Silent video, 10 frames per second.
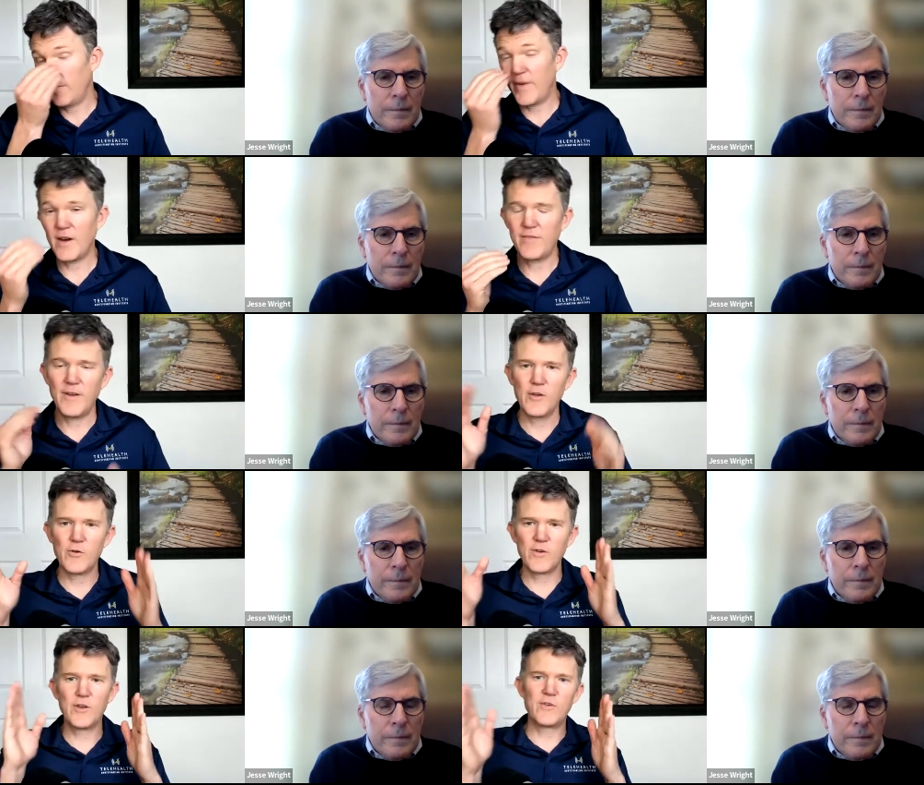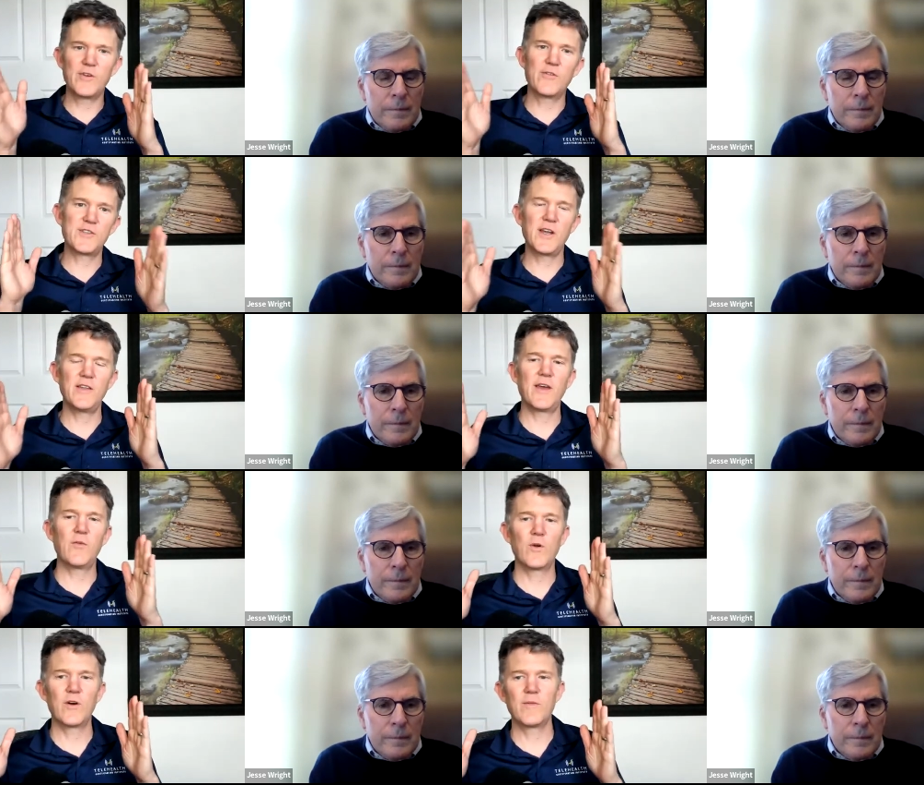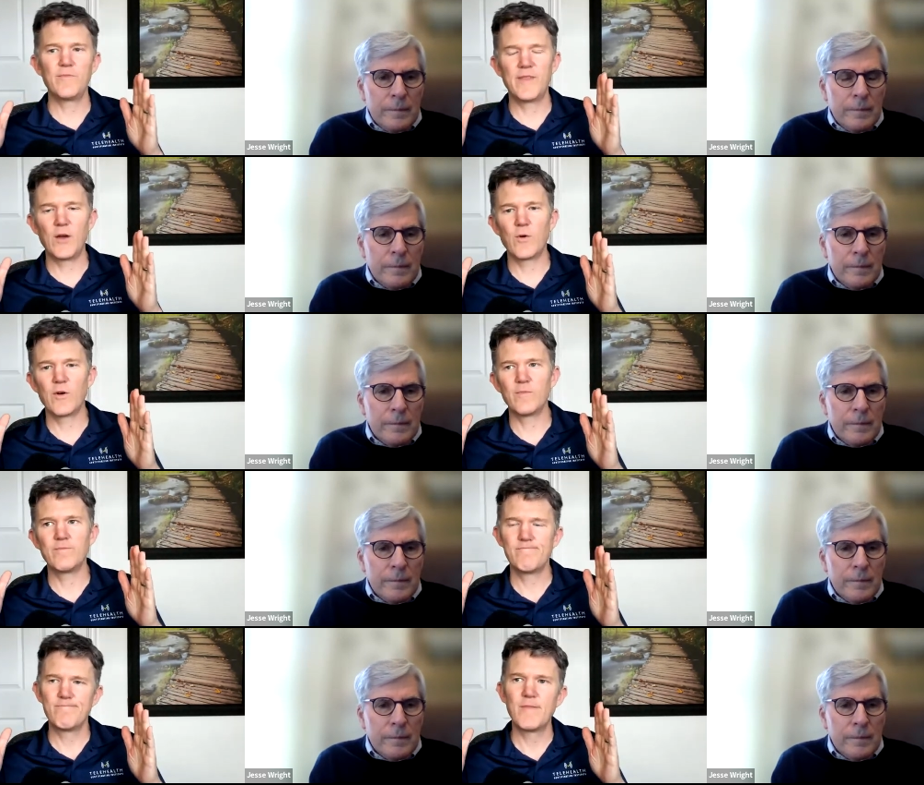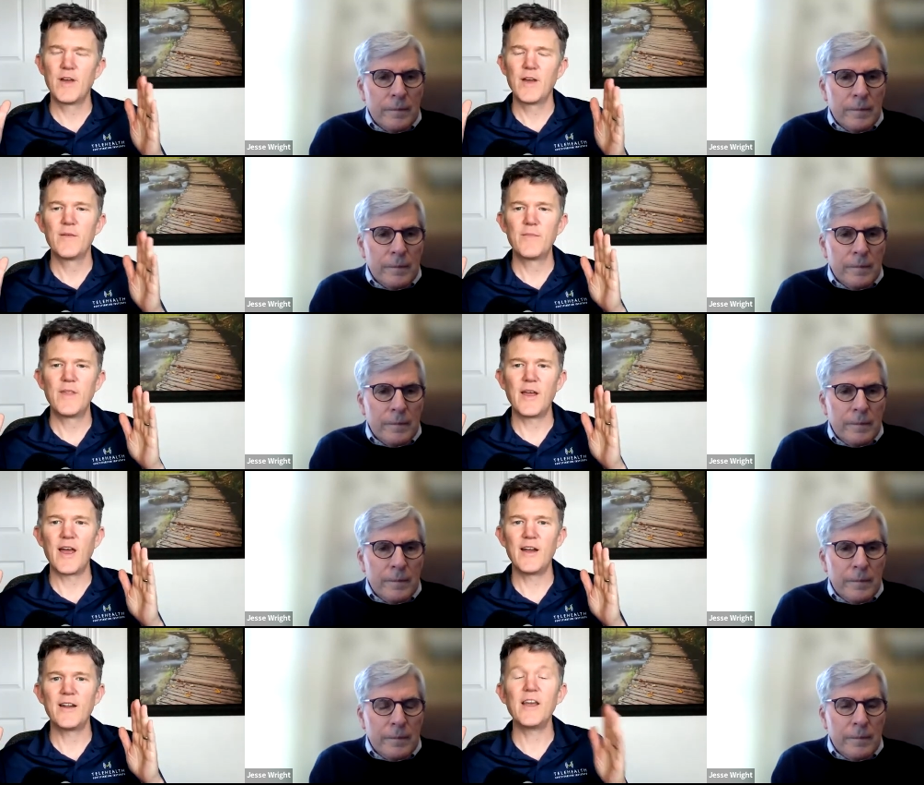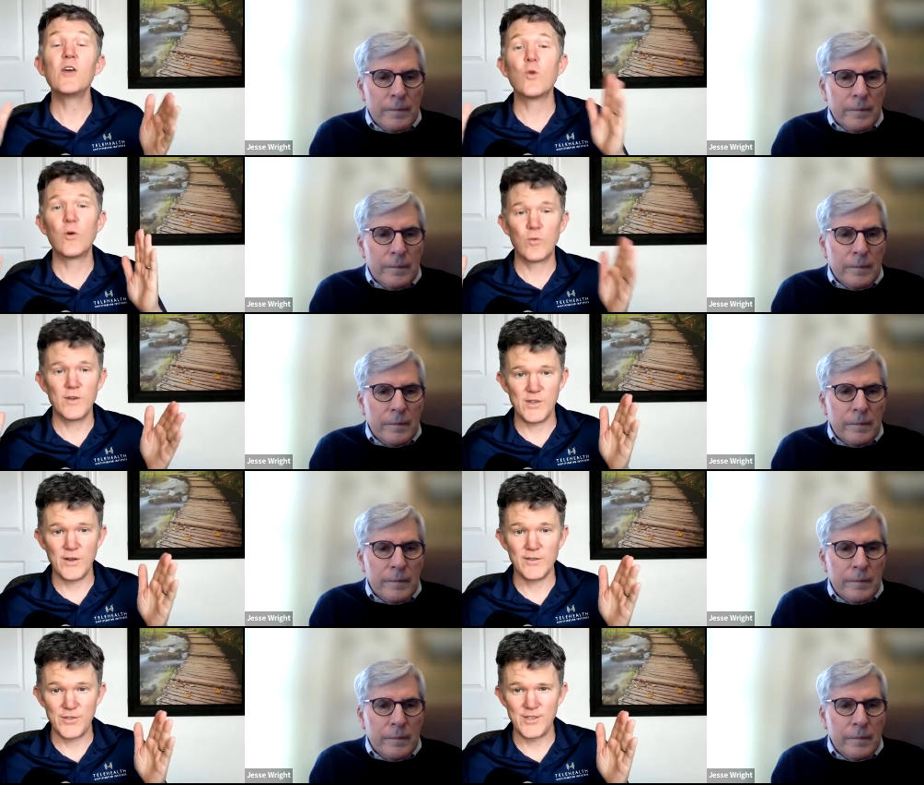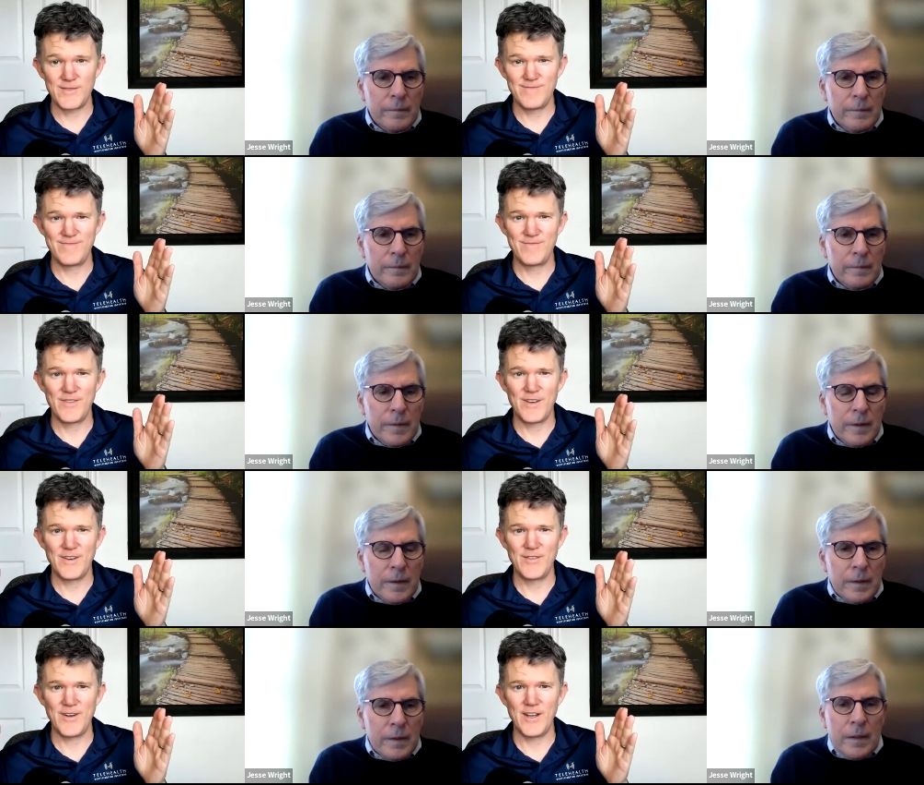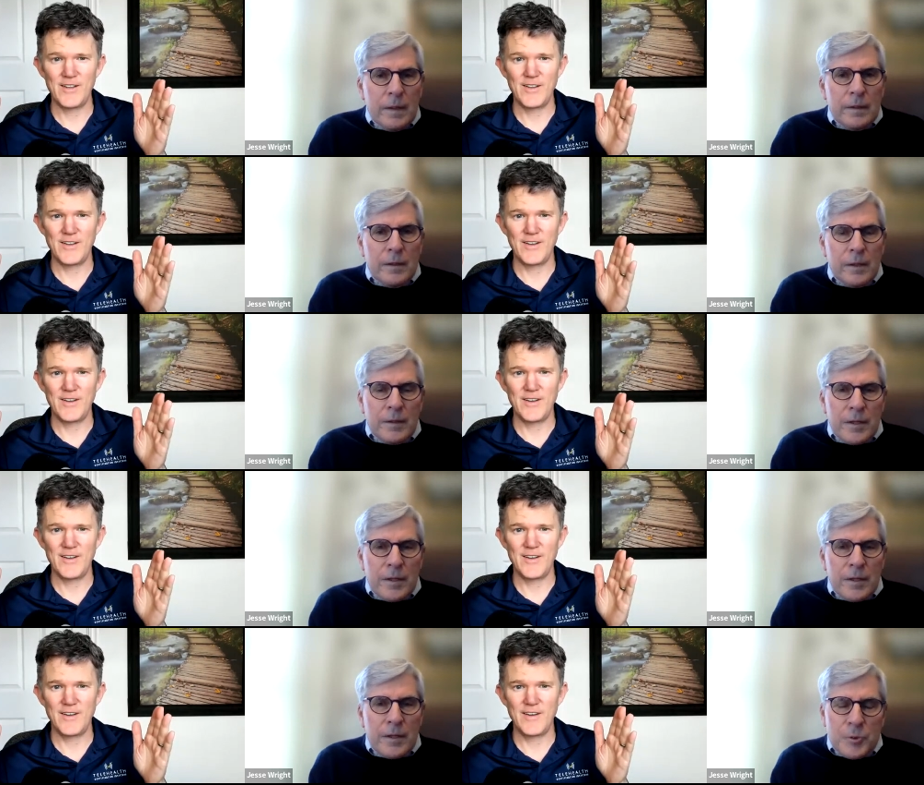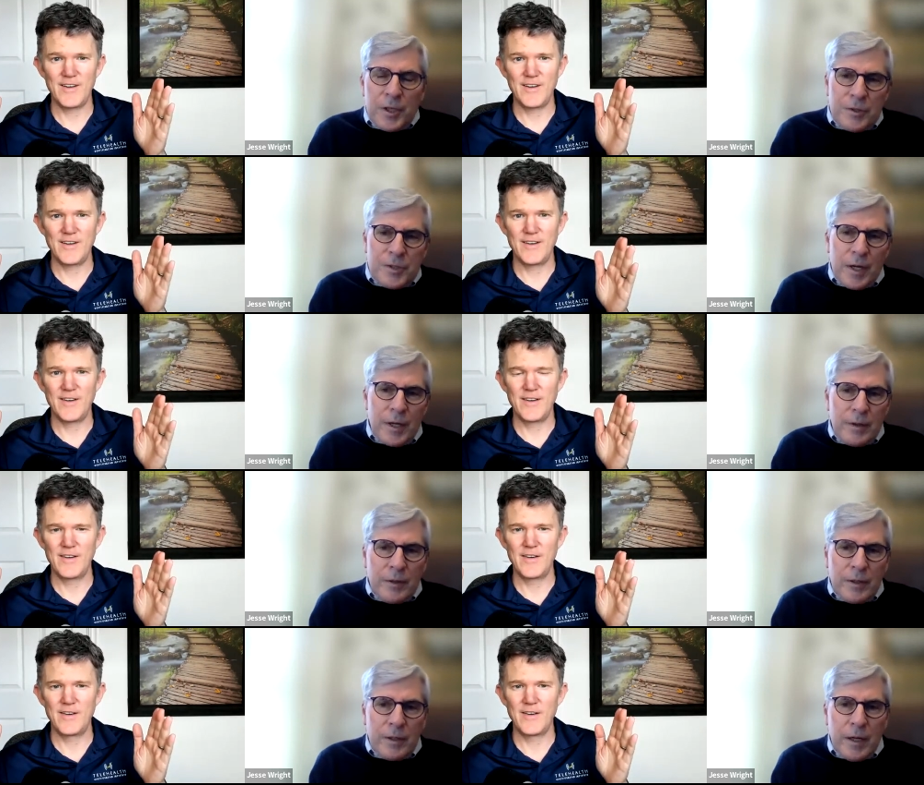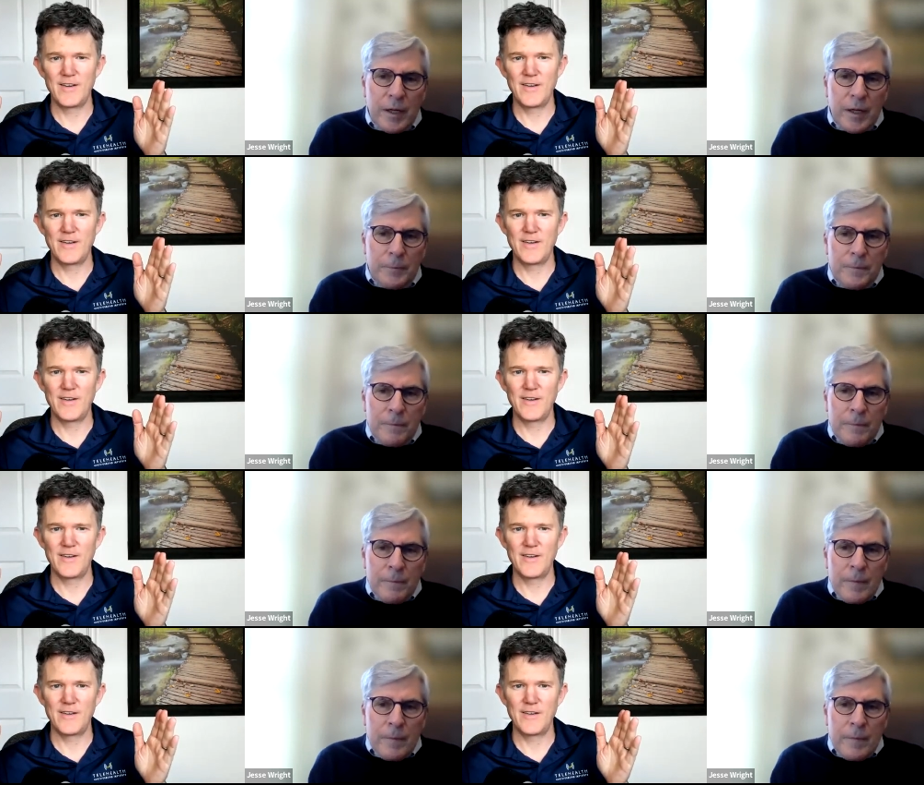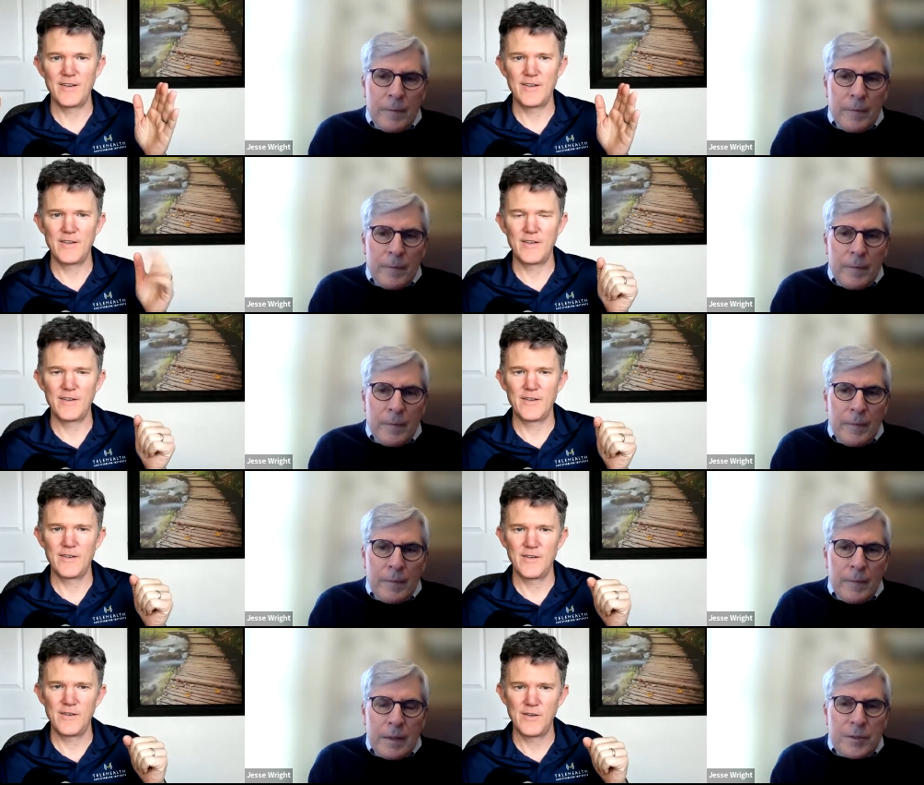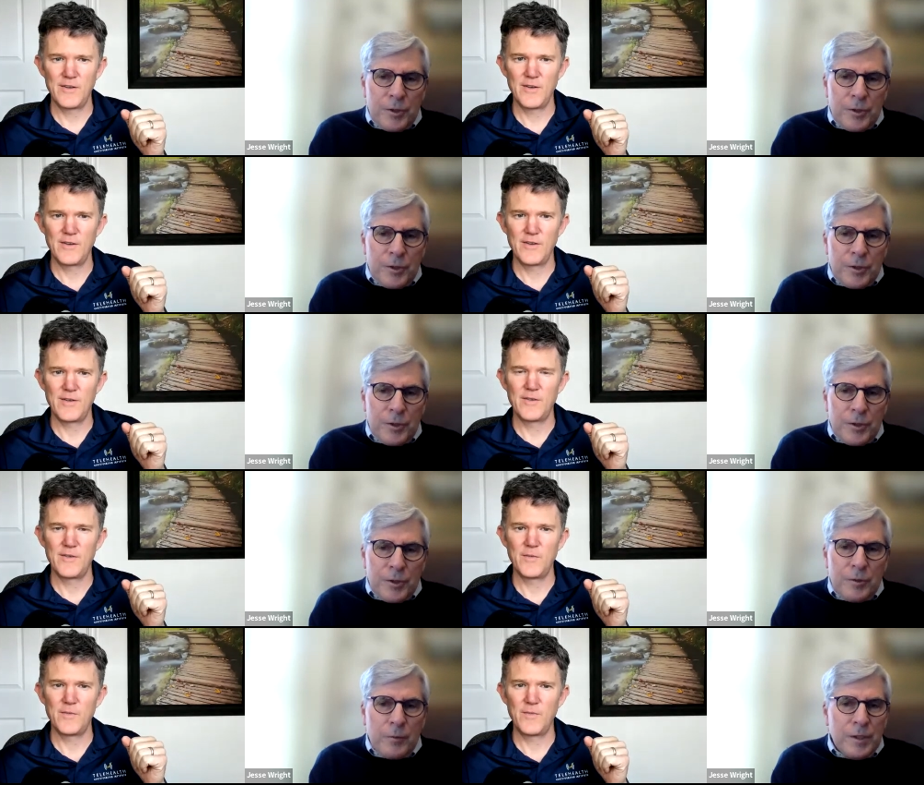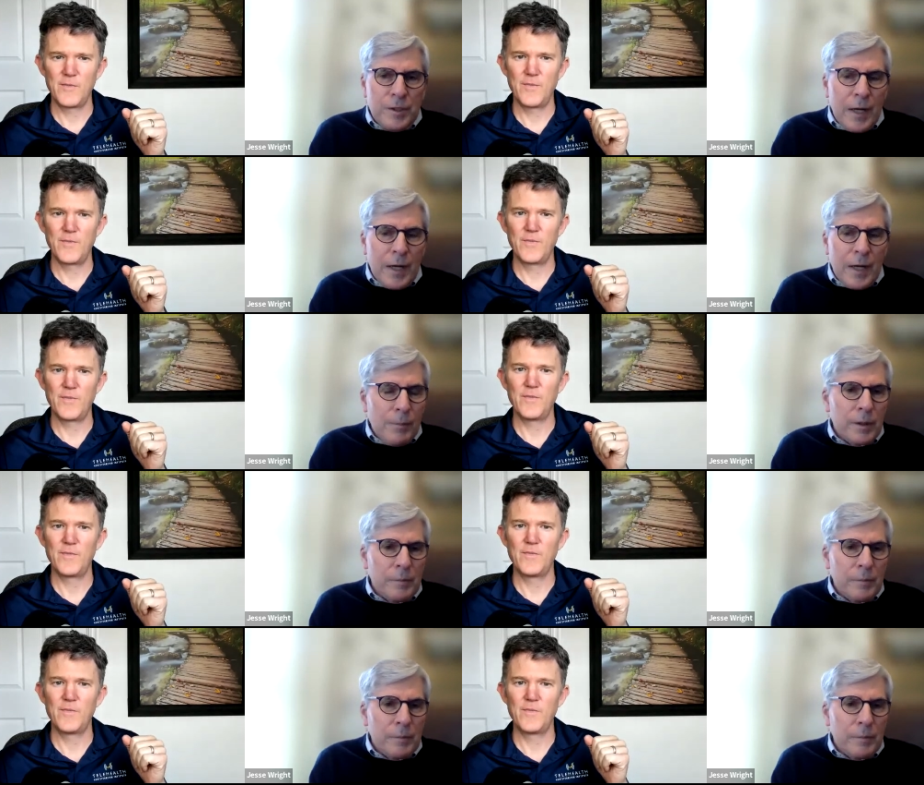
Speaker 1: a benefit, you're you're you're saying they were they were they had equal results,
Speaker 2: right? In this particular study, the um, the remission rate was more than